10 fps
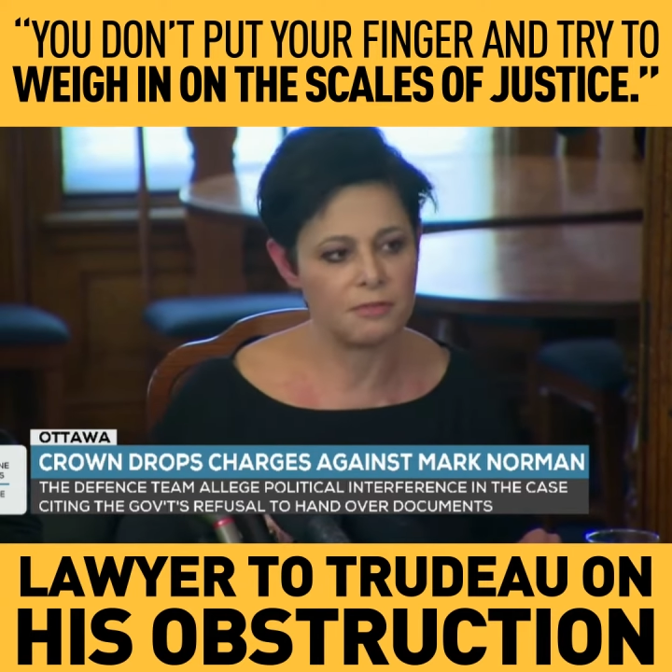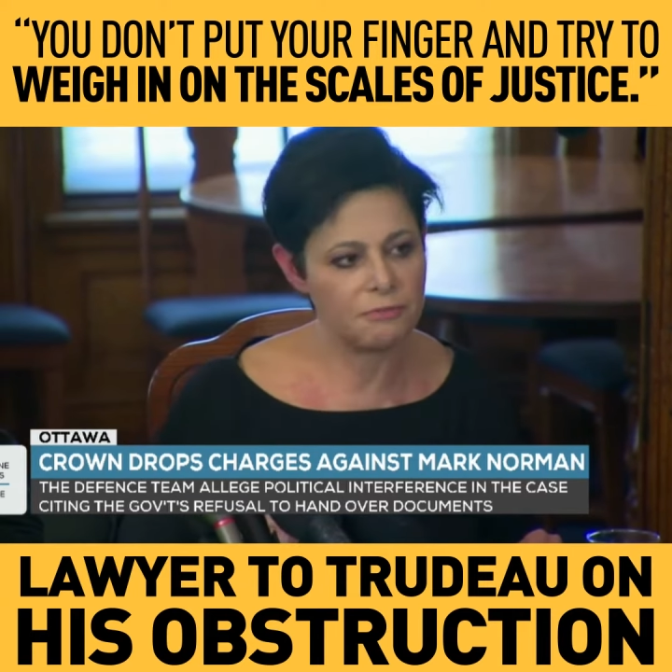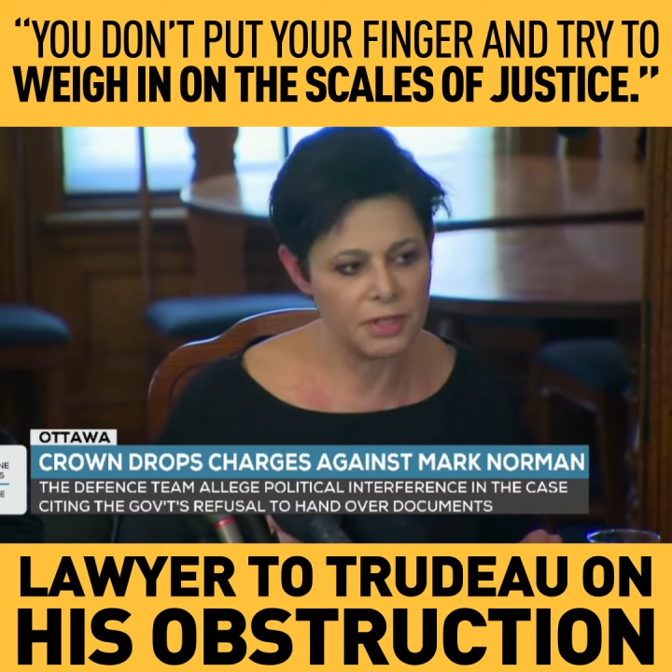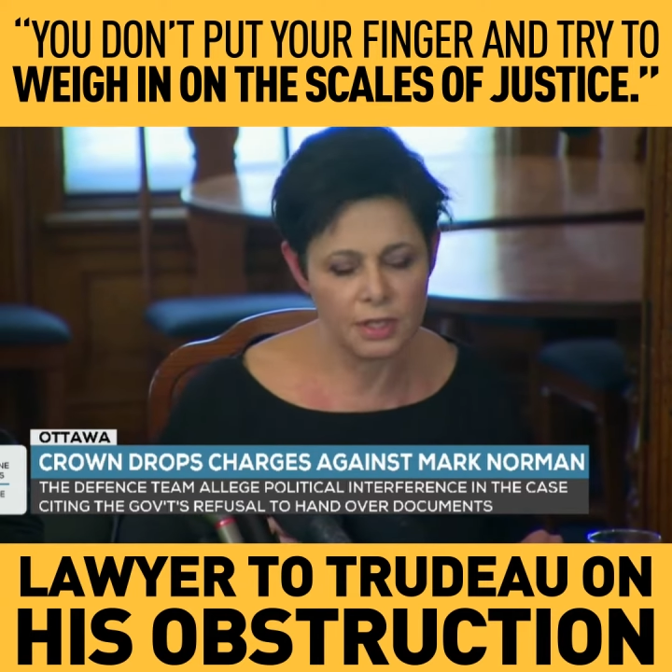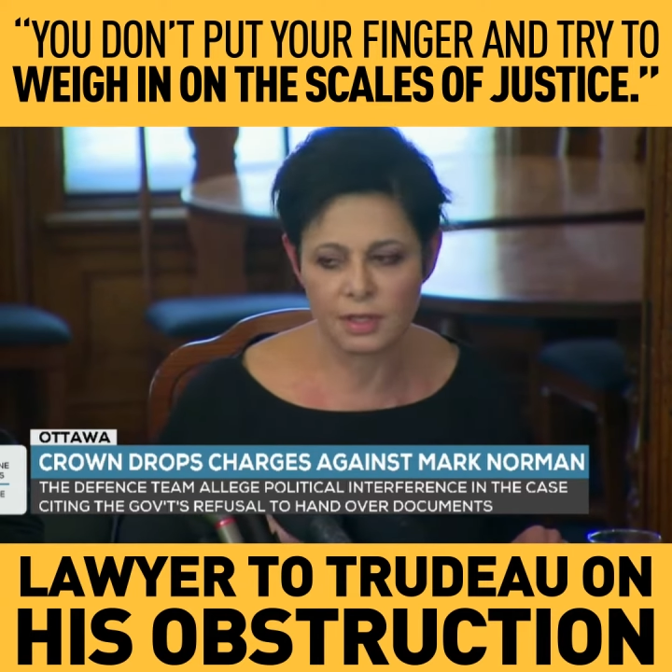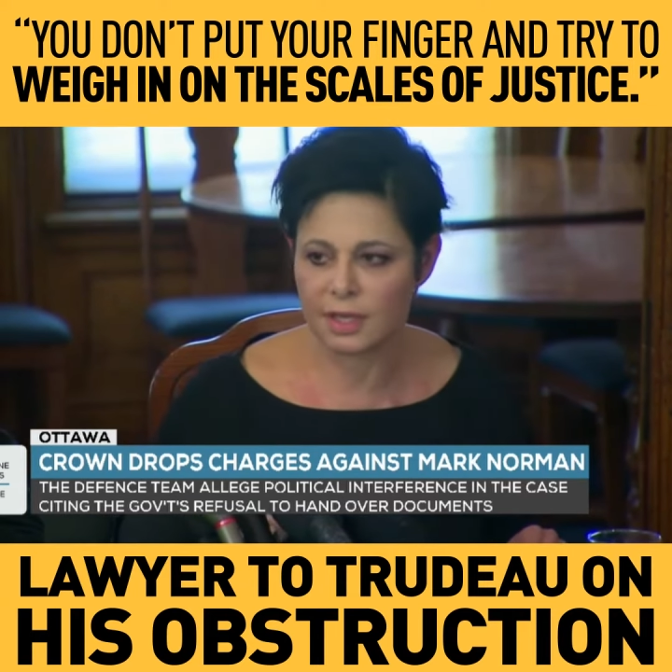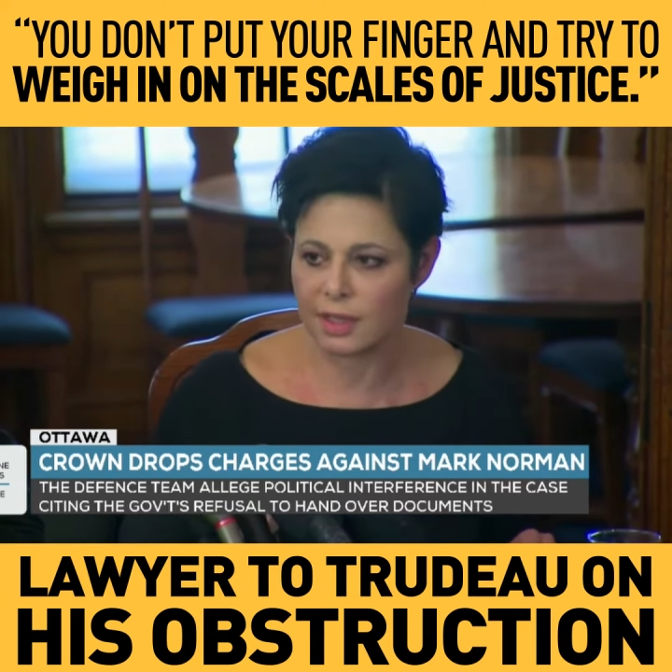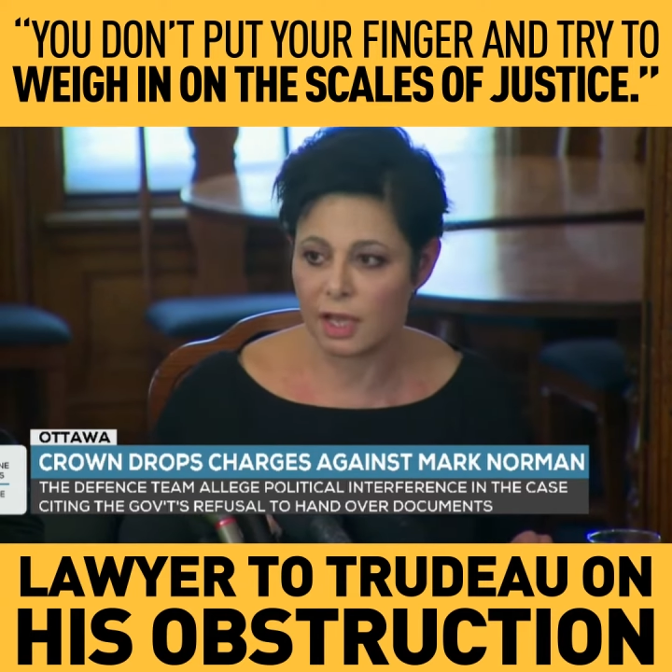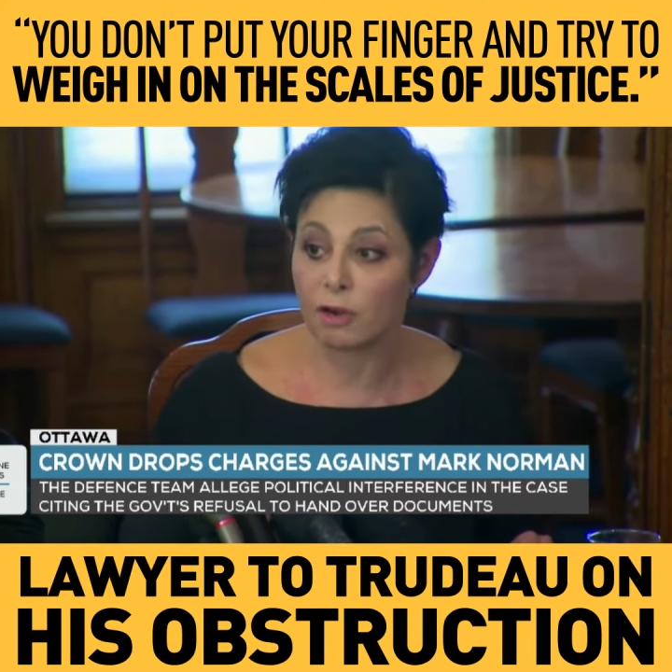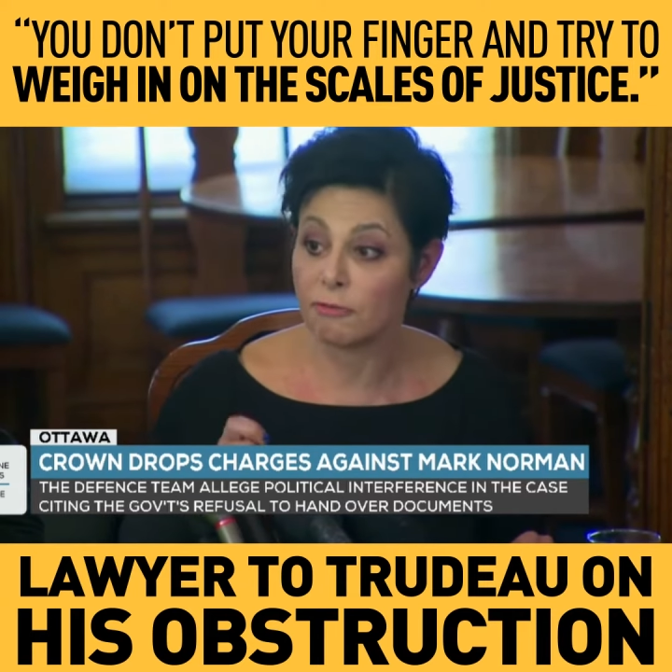and feel
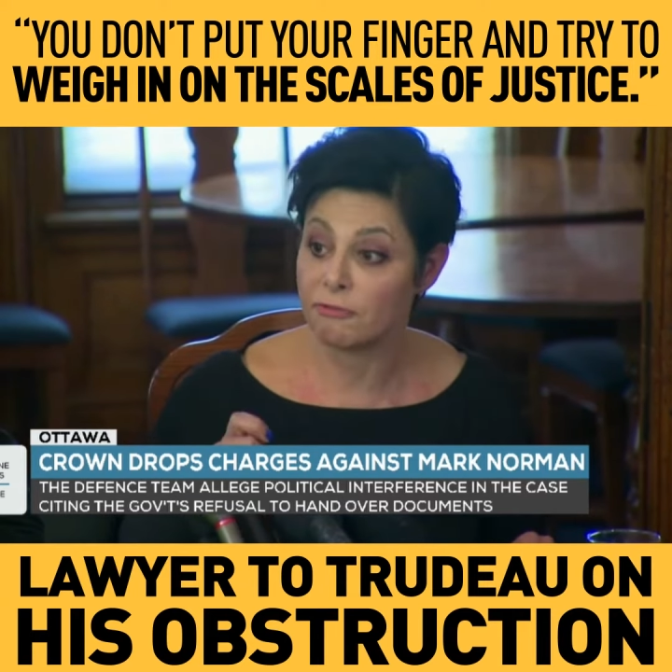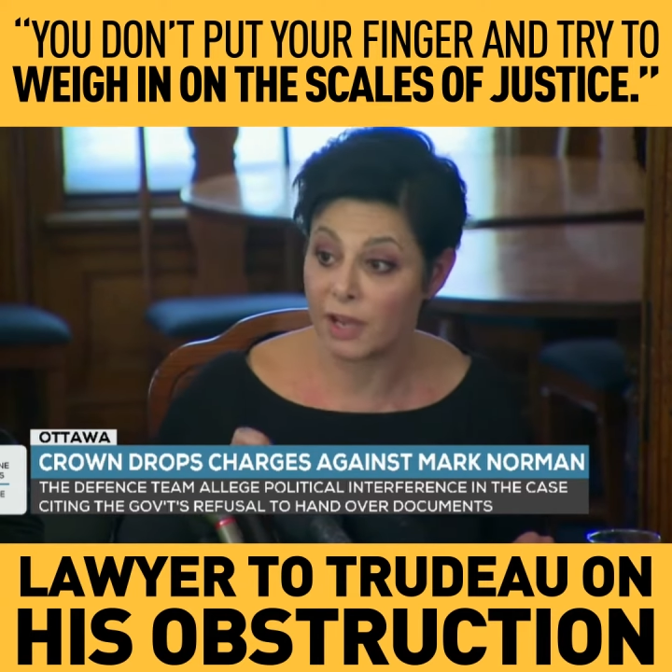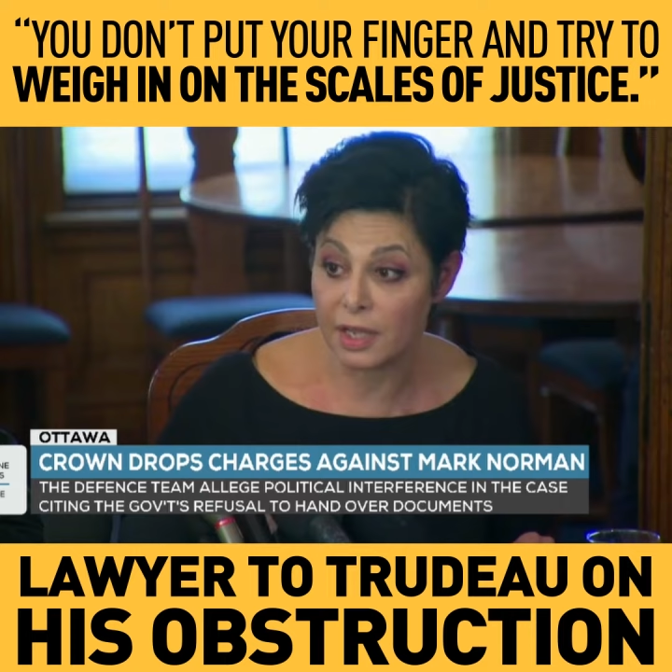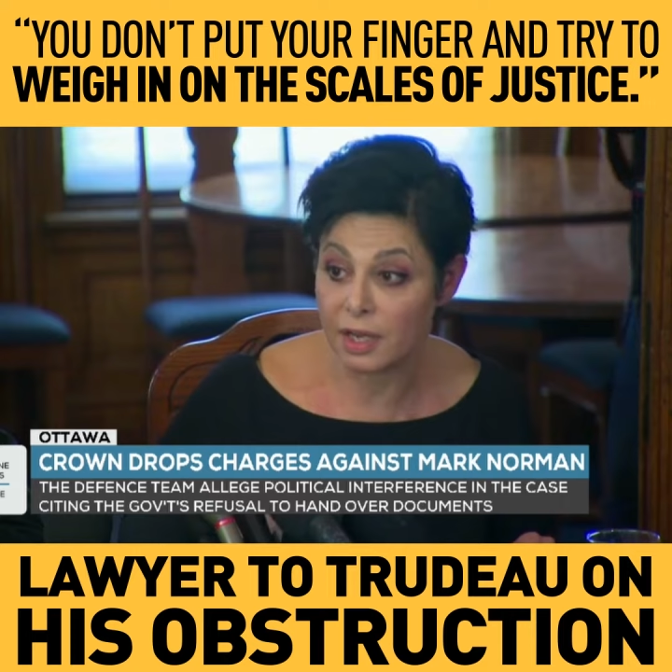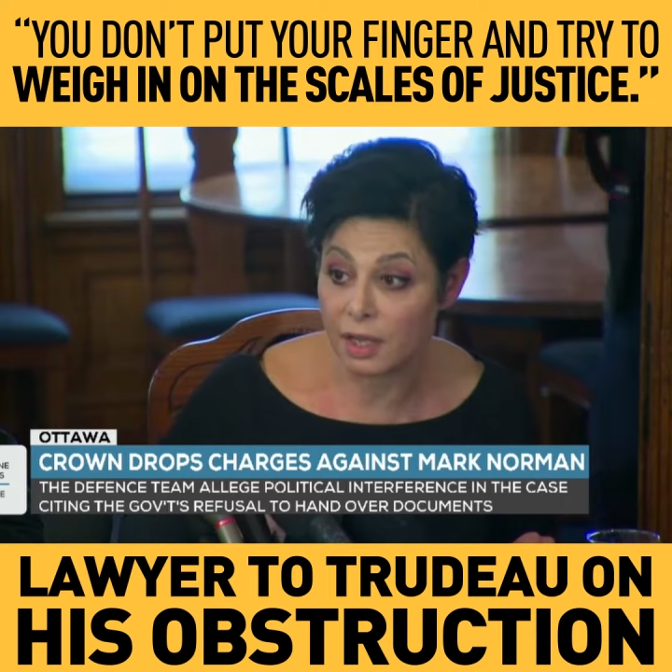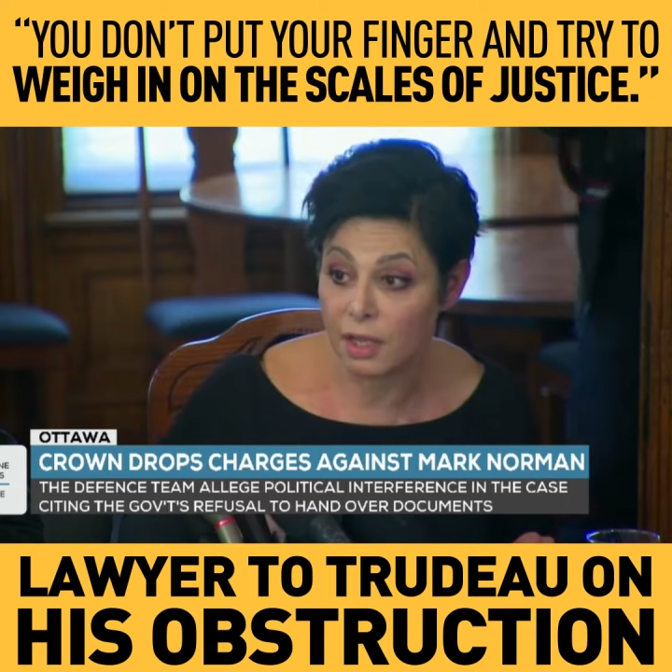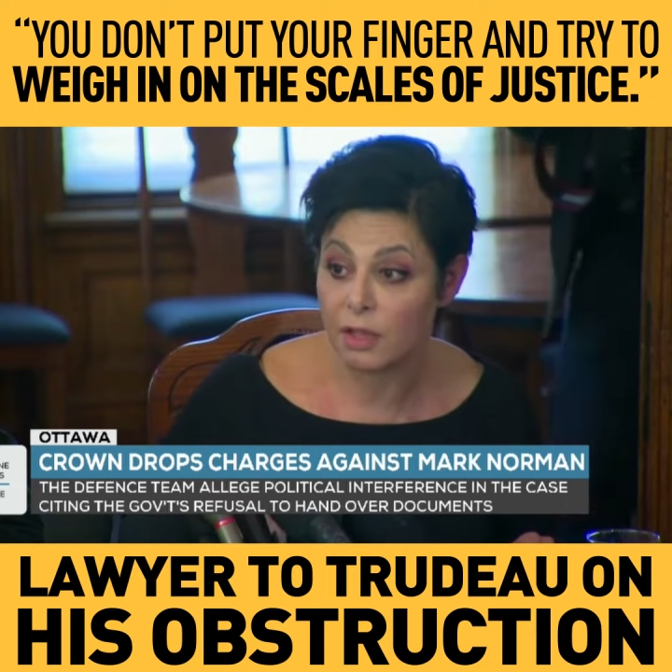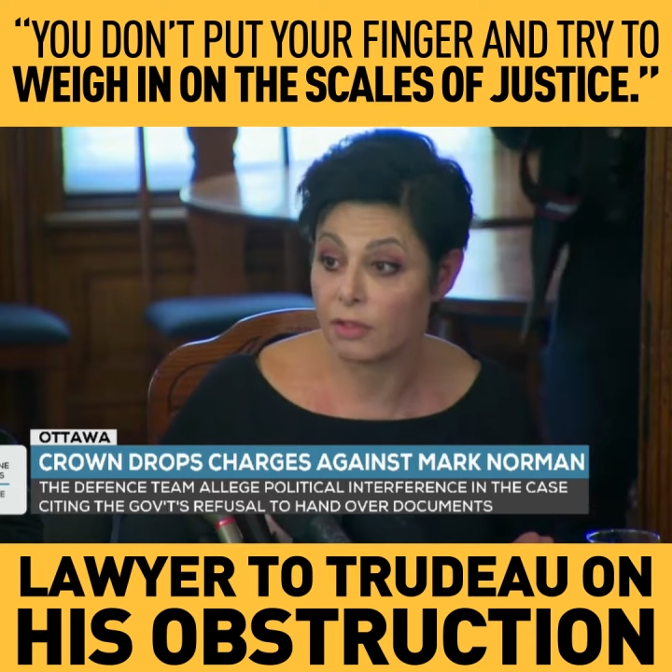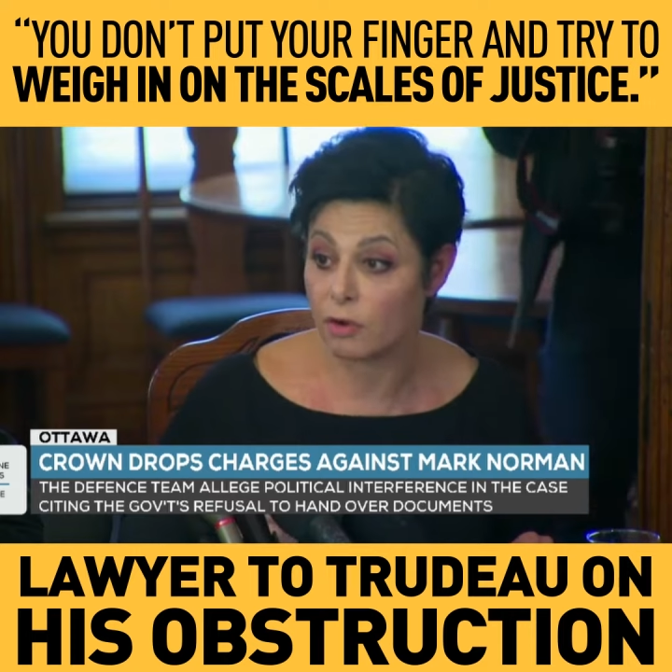like they are fighting